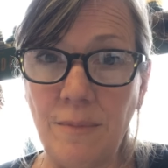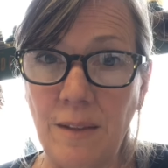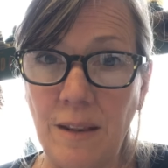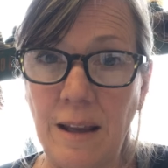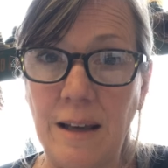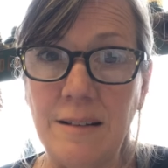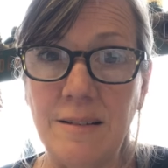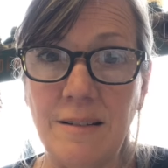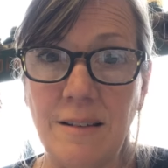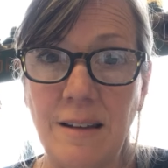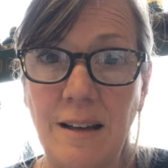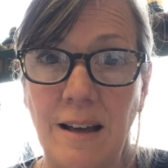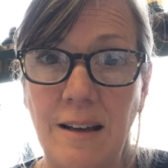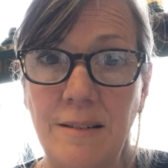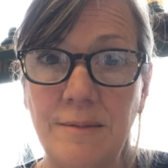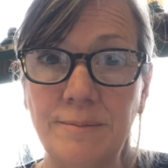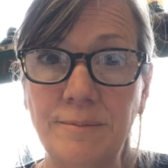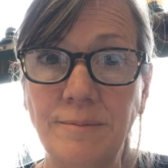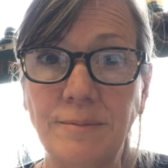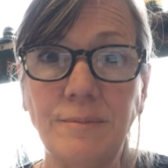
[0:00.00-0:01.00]
less
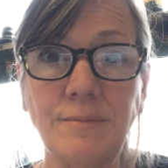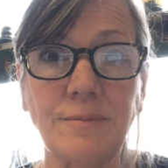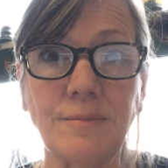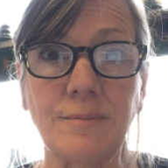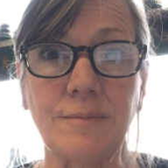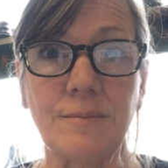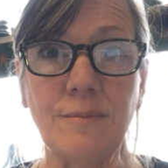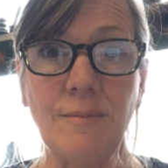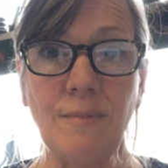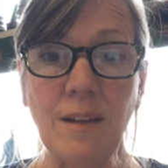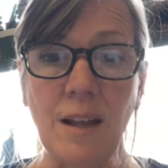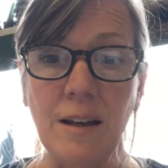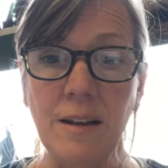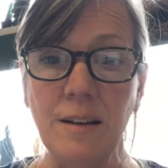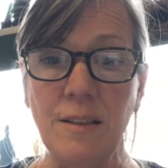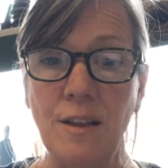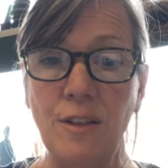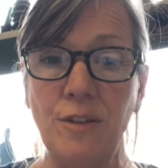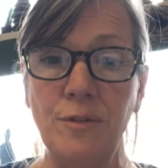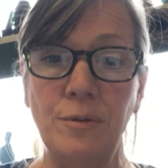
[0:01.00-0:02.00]
than
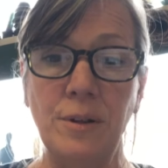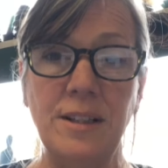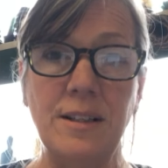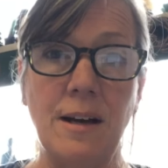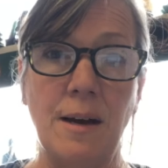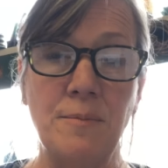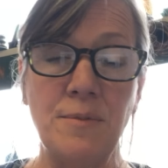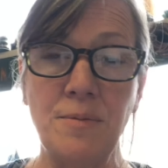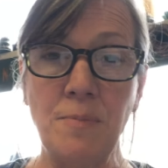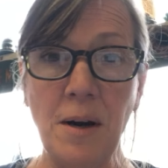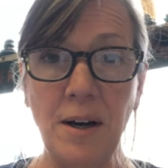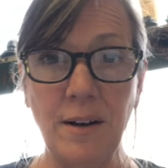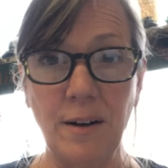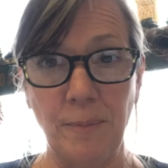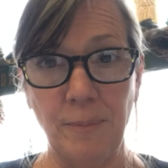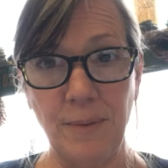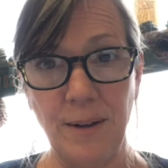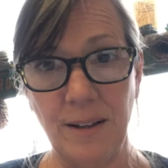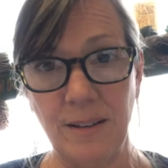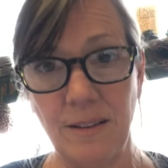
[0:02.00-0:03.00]
the 3 times
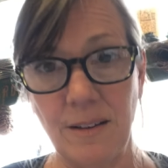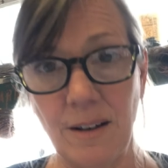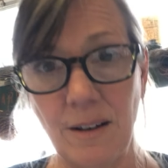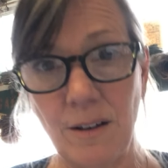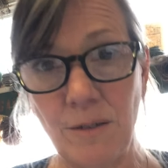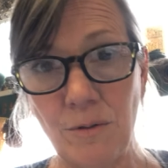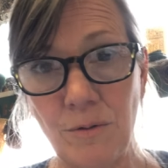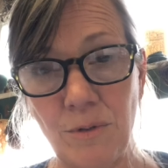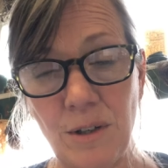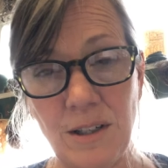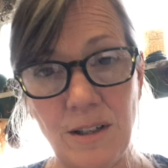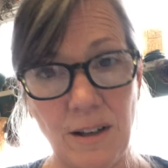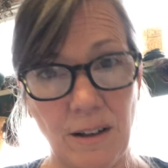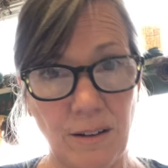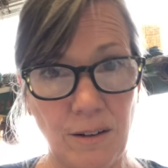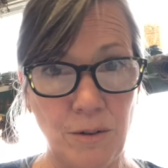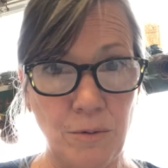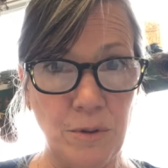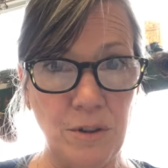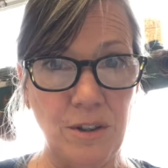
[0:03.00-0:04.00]
markup that the
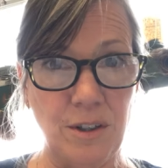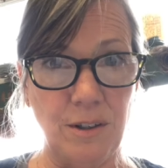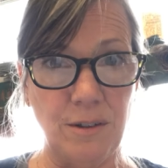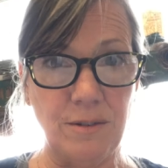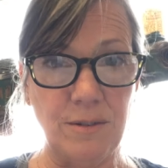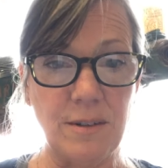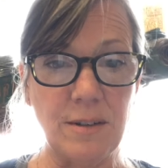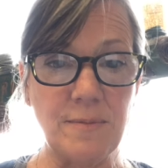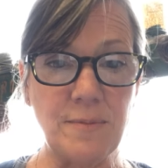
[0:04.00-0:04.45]
retailer would use.